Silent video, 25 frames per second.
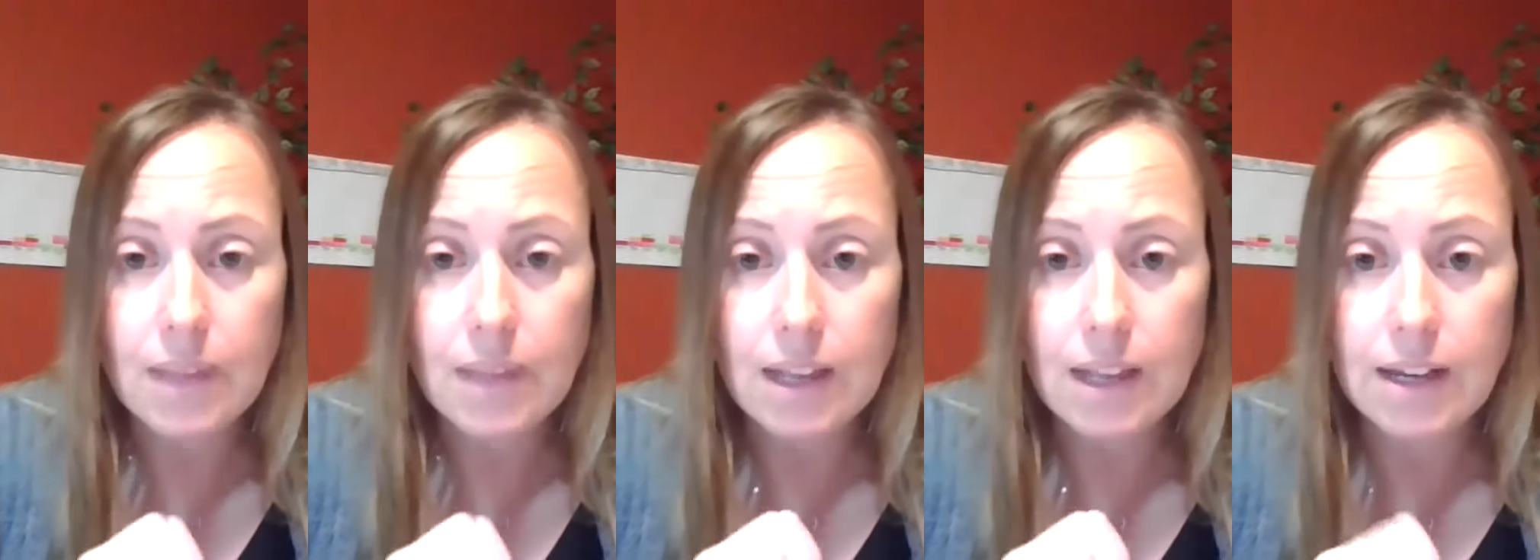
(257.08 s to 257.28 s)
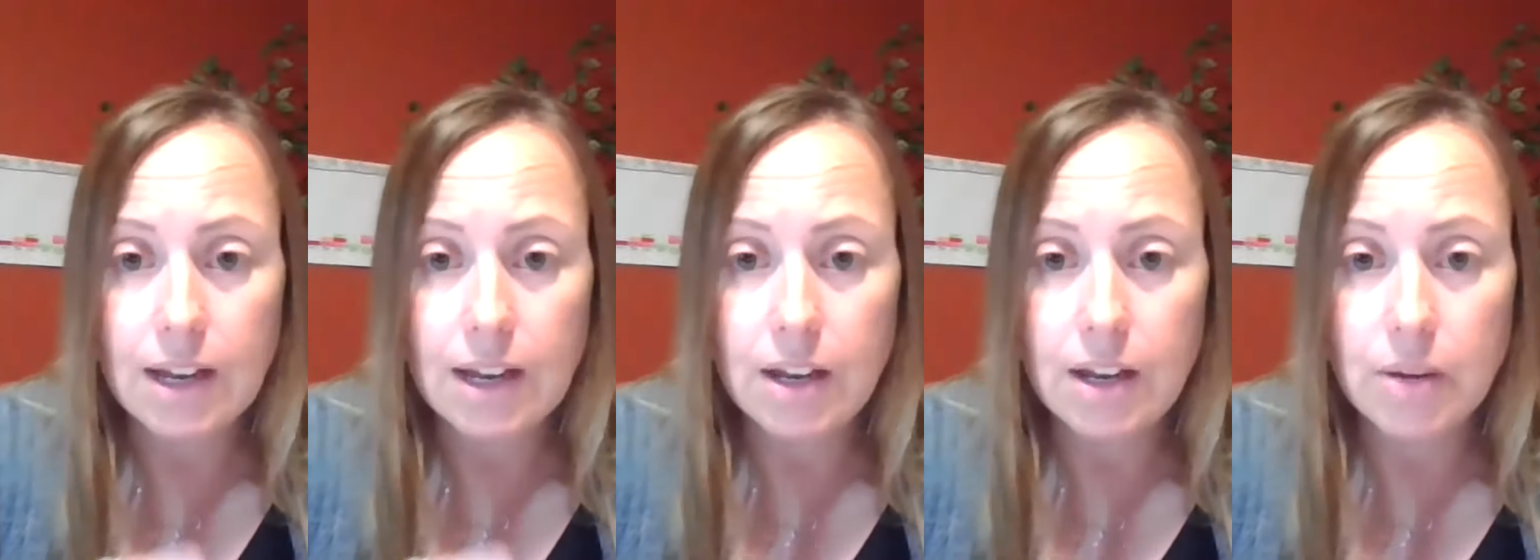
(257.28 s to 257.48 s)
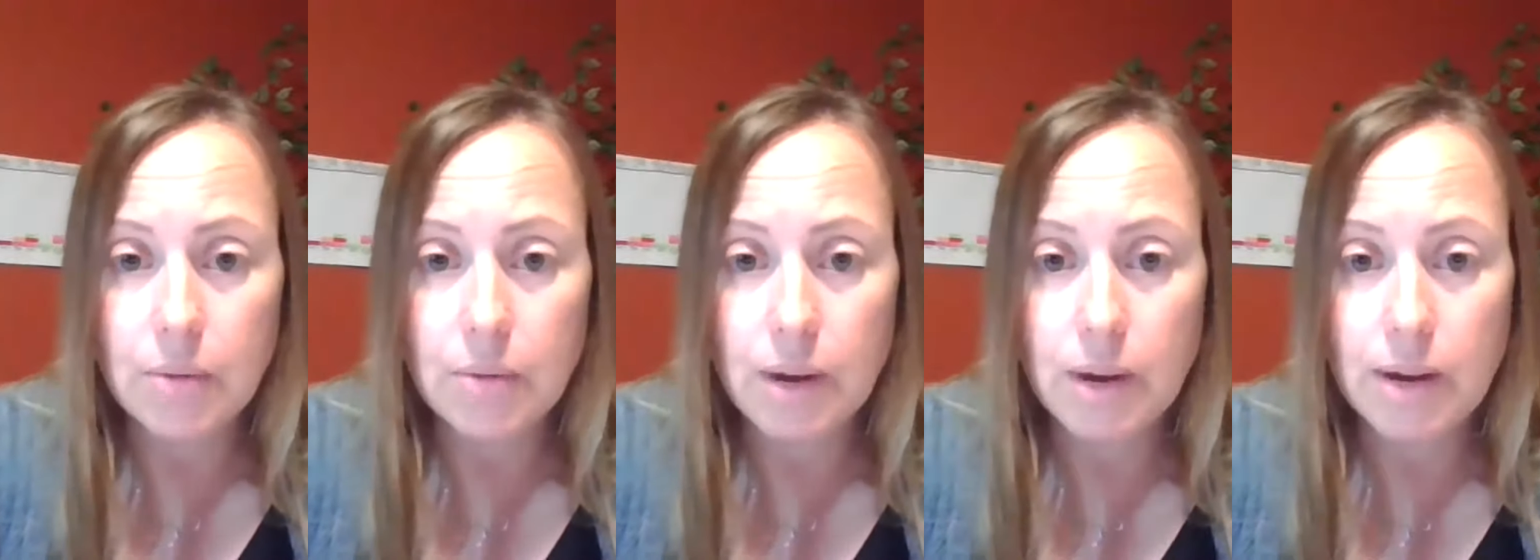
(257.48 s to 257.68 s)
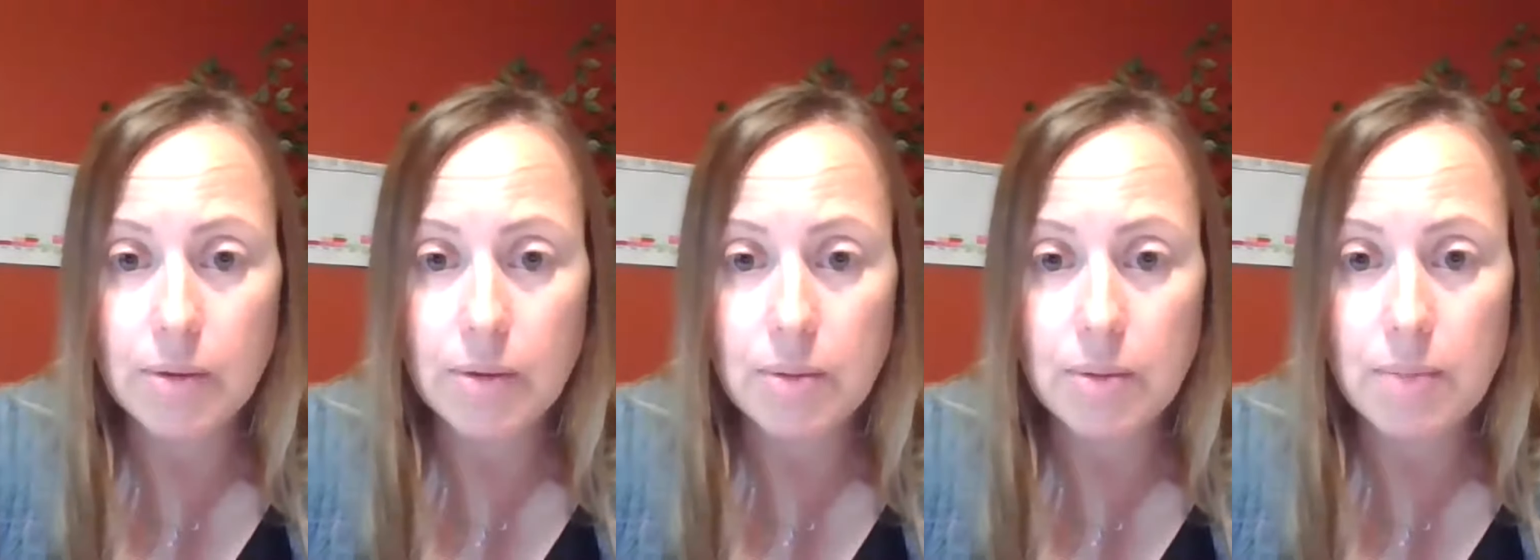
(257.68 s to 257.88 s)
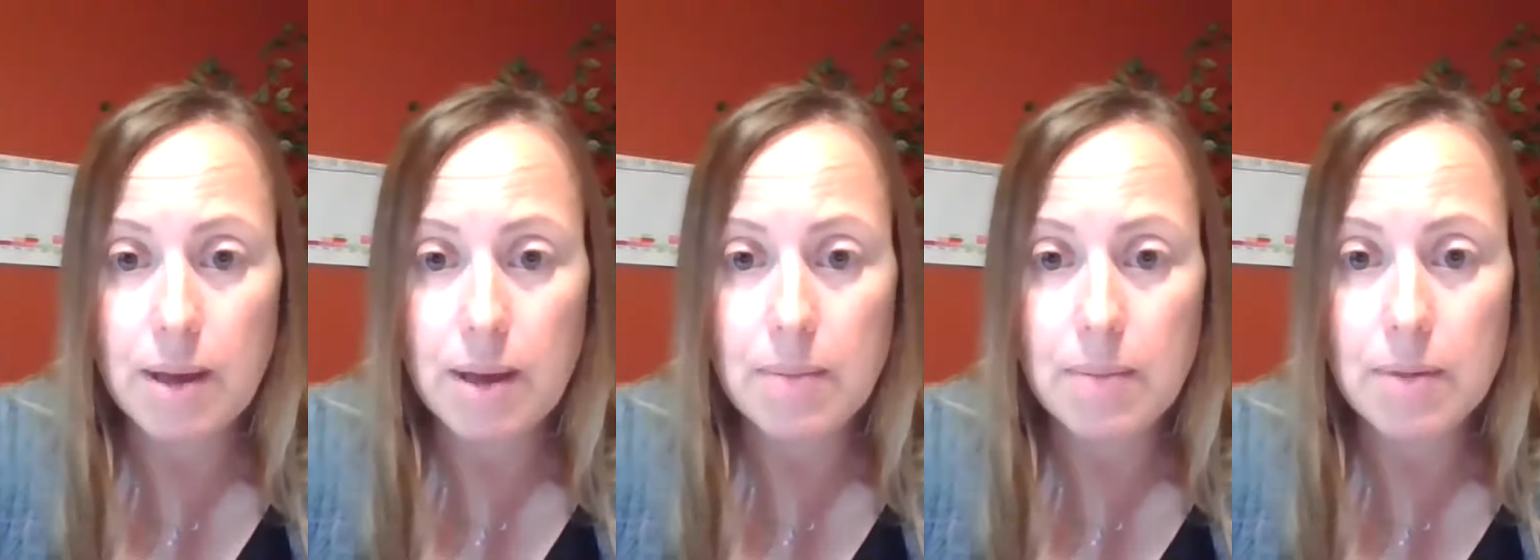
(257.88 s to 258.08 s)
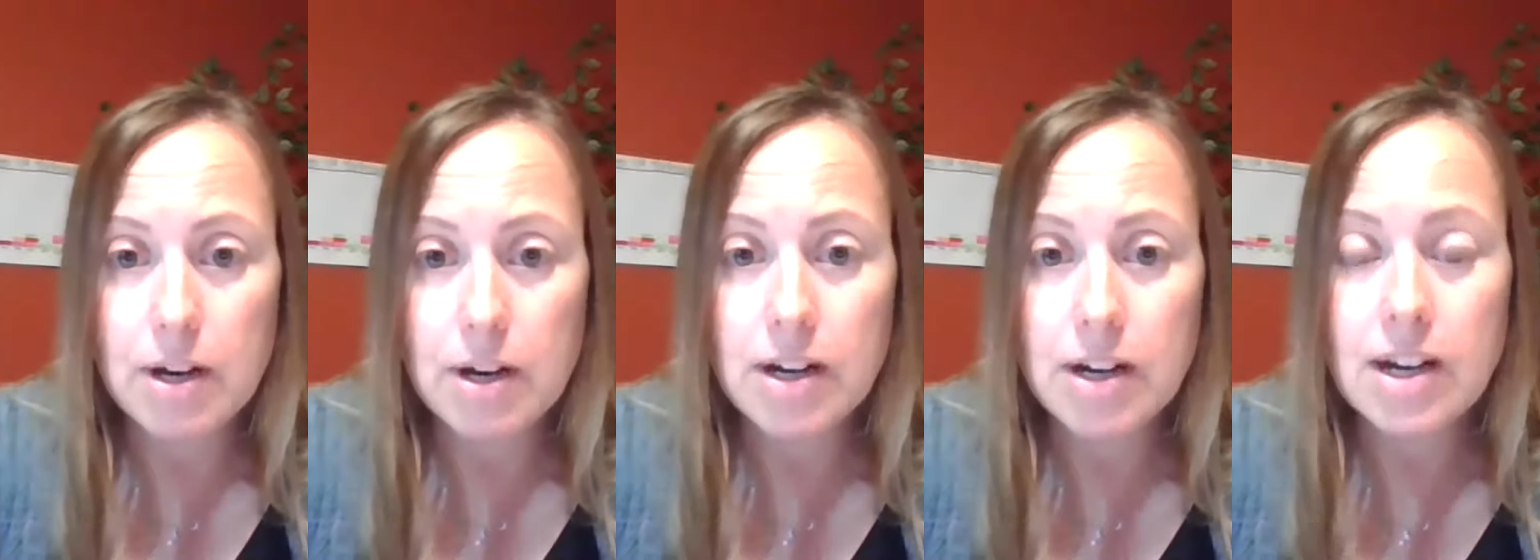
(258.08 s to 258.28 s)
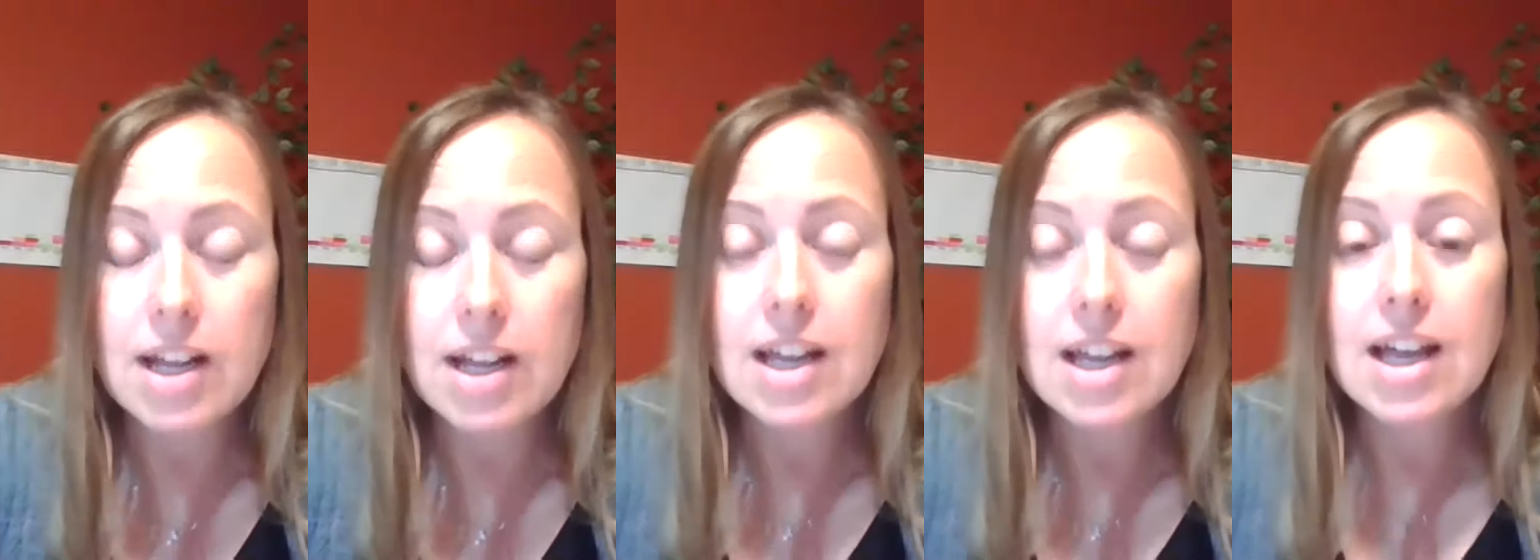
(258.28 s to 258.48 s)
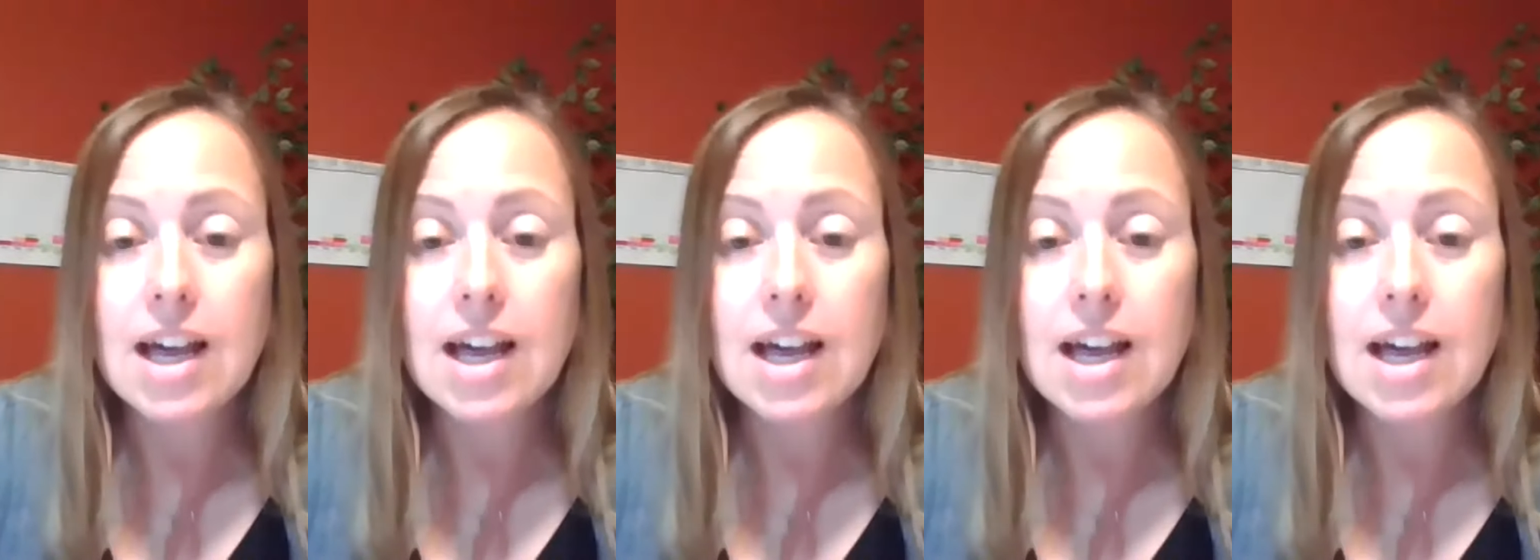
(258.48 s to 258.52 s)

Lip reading: Now you might remember